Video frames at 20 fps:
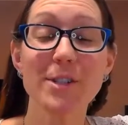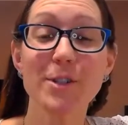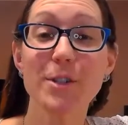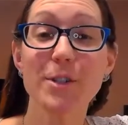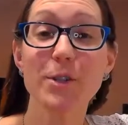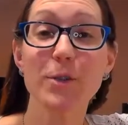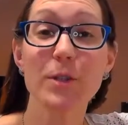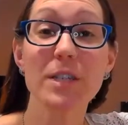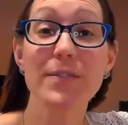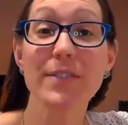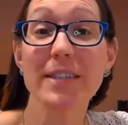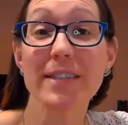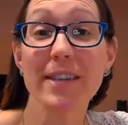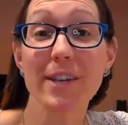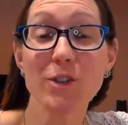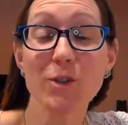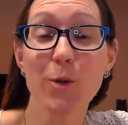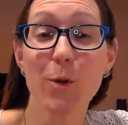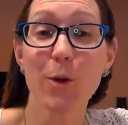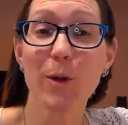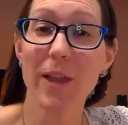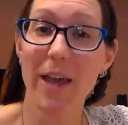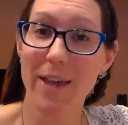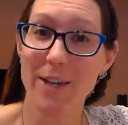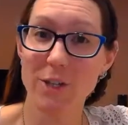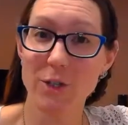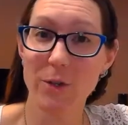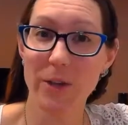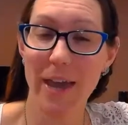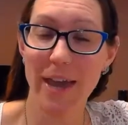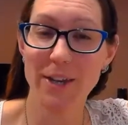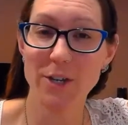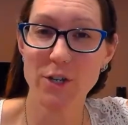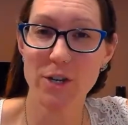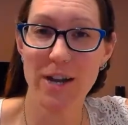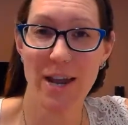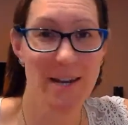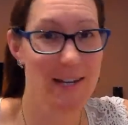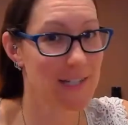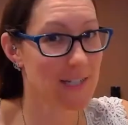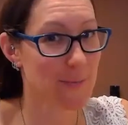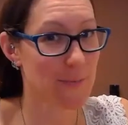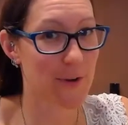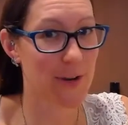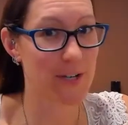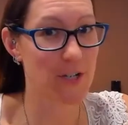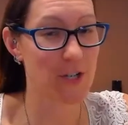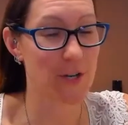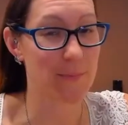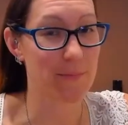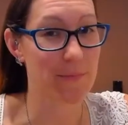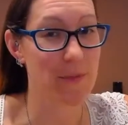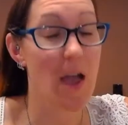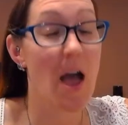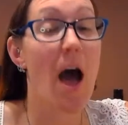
your source of essential oil education and inspiration.